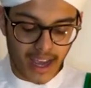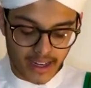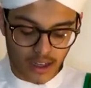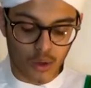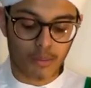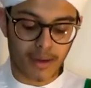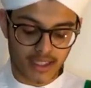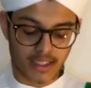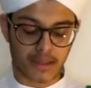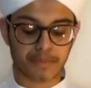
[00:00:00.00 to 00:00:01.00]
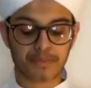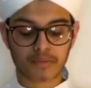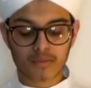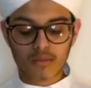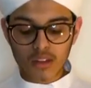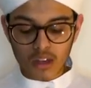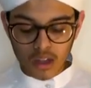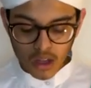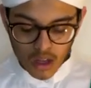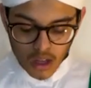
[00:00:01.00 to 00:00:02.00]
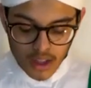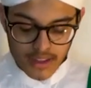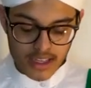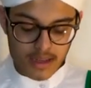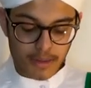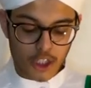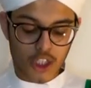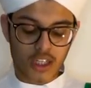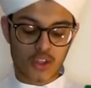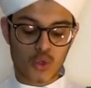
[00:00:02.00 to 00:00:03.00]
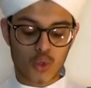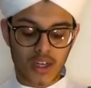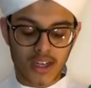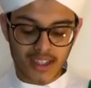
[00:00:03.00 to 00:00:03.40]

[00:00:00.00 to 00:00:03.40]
henna or mandi. This is mentioned in Sunan